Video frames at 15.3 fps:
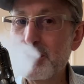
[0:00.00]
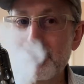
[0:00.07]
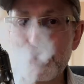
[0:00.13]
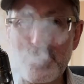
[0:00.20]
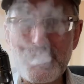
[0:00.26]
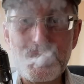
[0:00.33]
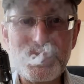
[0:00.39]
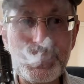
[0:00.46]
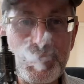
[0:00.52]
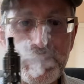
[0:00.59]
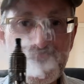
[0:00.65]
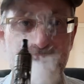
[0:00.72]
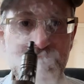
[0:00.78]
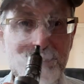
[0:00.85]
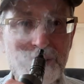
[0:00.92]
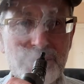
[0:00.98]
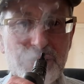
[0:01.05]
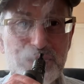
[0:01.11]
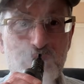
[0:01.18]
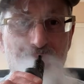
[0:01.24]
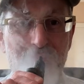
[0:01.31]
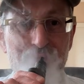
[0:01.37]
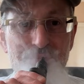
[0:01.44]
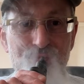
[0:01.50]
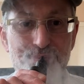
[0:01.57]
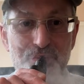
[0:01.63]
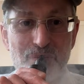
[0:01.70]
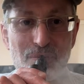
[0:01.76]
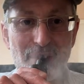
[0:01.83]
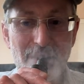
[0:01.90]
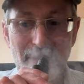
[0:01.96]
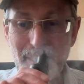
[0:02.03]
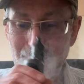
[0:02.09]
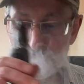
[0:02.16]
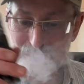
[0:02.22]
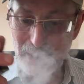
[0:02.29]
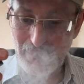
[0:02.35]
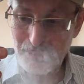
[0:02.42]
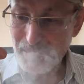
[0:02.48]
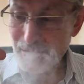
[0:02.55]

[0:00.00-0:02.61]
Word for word: Very nice indeed. Yep, so I'm